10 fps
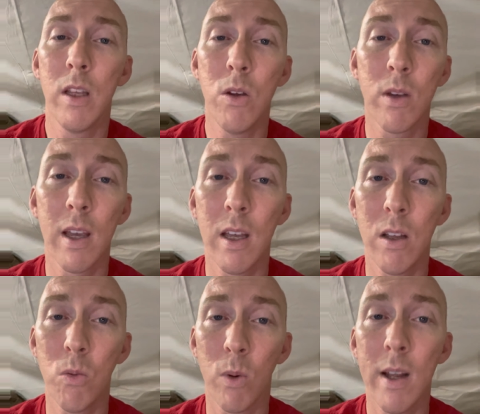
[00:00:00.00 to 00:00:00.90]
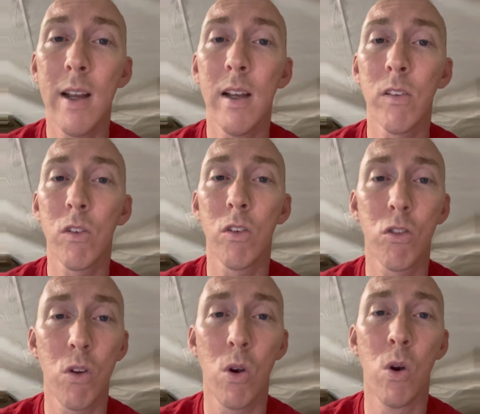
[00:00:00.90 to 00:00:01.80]
you can rest
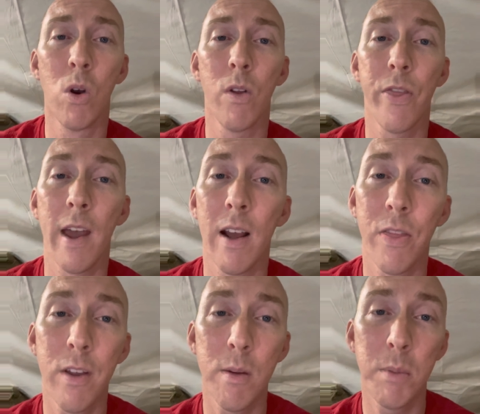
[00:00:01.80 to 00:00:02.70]
assured that the